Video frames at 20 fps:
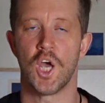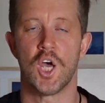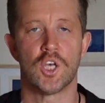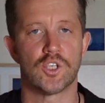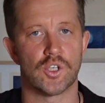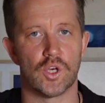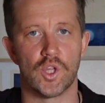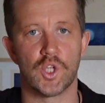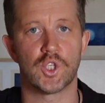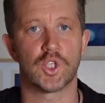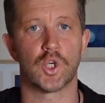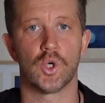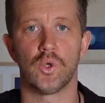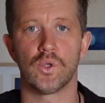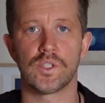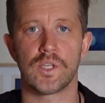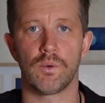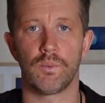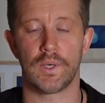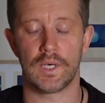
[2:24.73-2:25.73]
So the
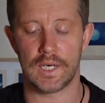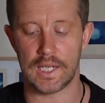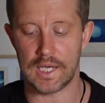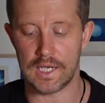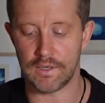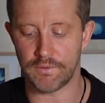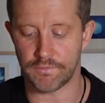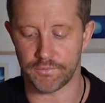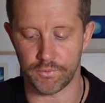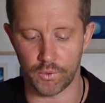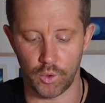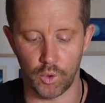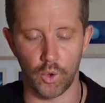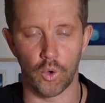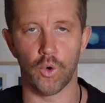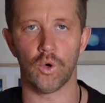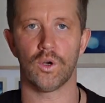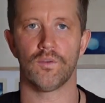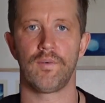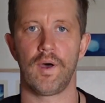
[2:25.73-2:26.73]
tools that we need for
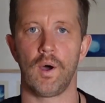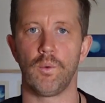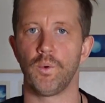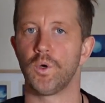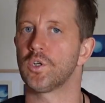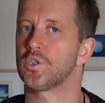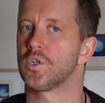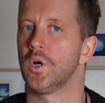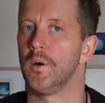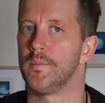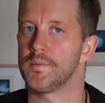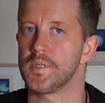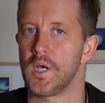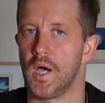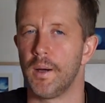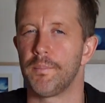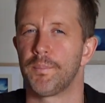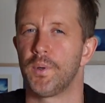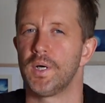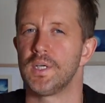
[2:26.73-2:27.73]
all of our workshops
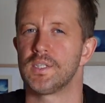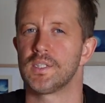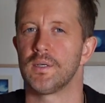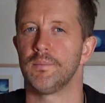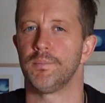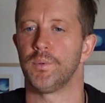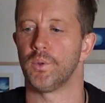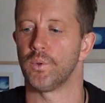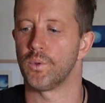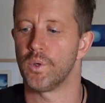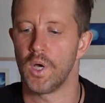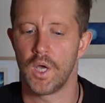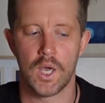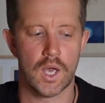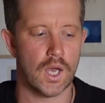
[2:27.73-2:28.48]
are pretty simple.